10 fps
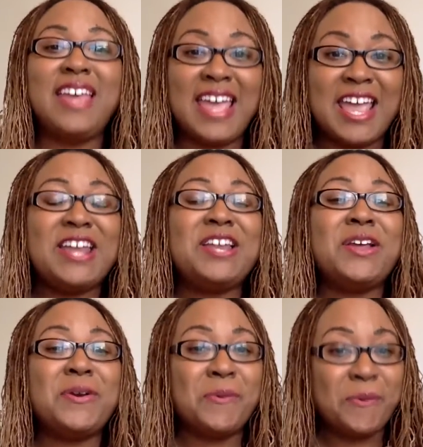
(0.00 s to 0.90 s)
and
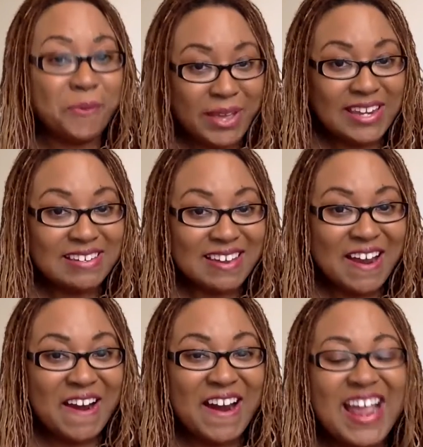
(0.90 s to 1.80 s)
when?
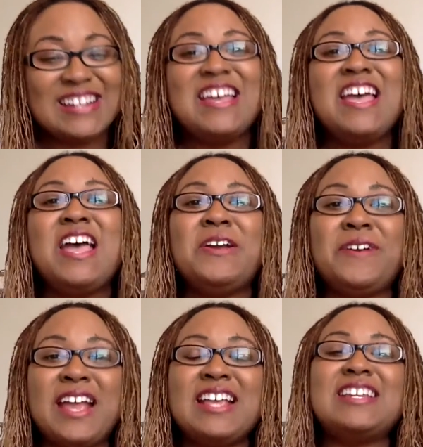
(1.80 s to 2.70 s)
All right.
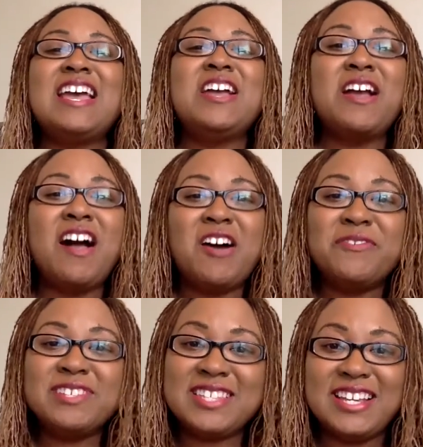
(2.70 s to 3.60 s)
Great
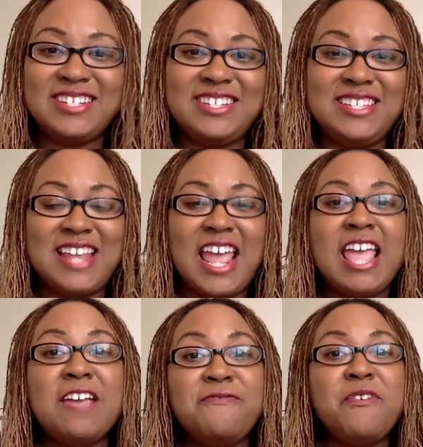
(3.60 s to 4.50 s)
conversation today.
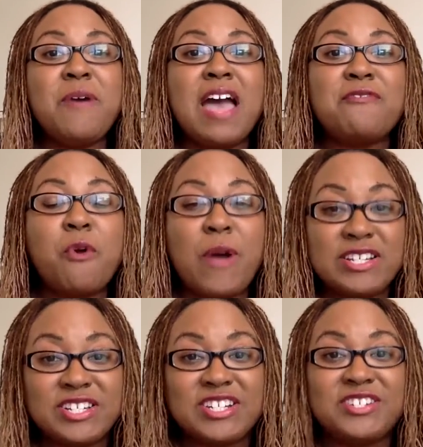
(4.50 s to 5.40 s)
If you have
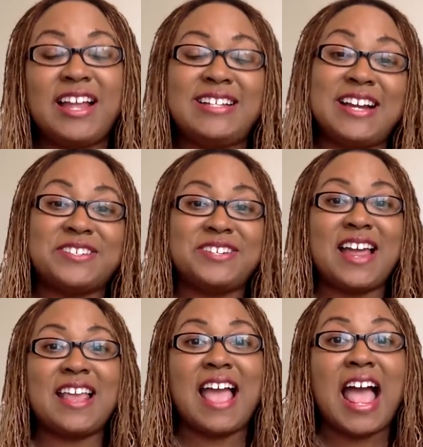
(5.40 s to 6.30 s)
questions, you're like, Dr.
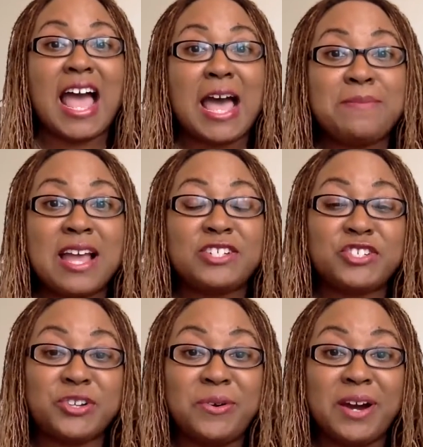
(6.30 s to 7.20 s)
Nadia, I'm not
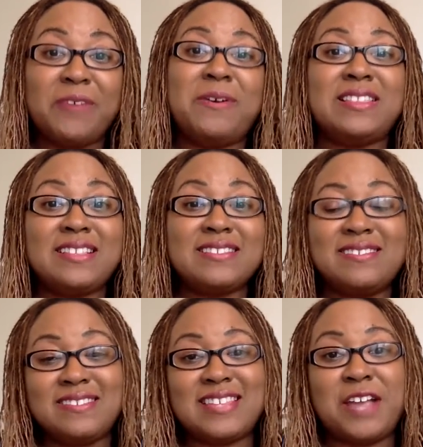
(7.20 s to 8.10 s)
sure what this
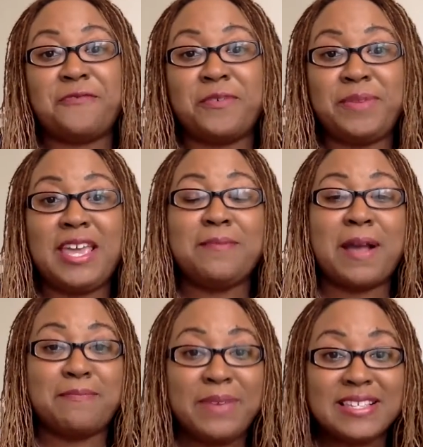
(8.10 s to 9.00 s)
looks like for me in
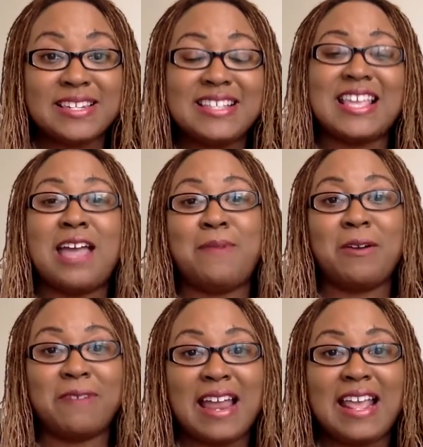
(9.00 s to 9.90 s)
my business. Am I
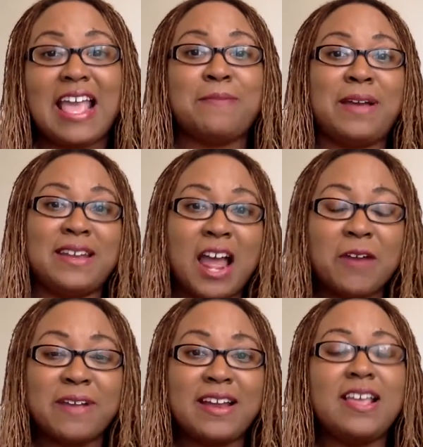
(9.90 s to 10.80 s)
ready? Am I not
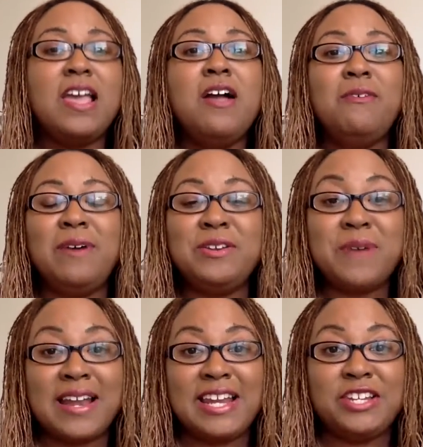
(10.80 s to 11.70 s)
ready? What do
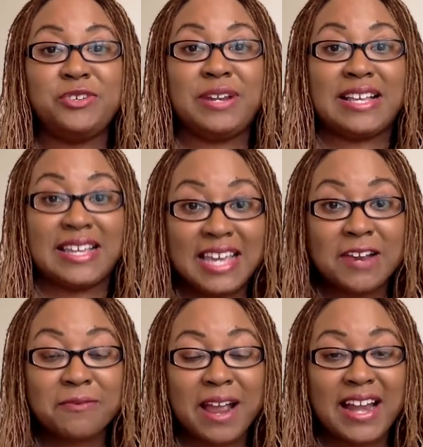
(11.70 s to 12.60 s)
I need to do to
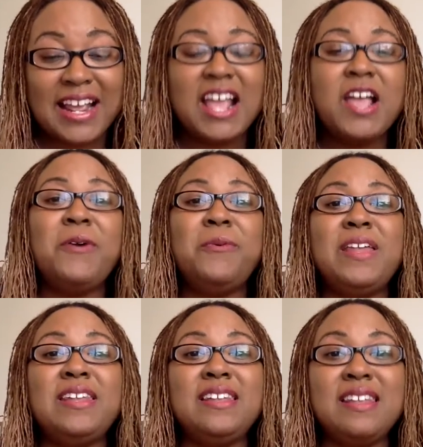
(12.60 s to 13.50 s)
get ready?
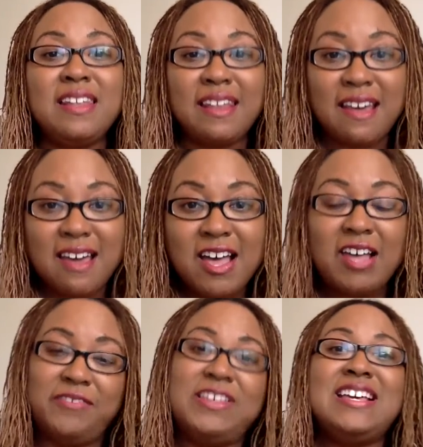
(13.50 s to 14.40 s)
Would love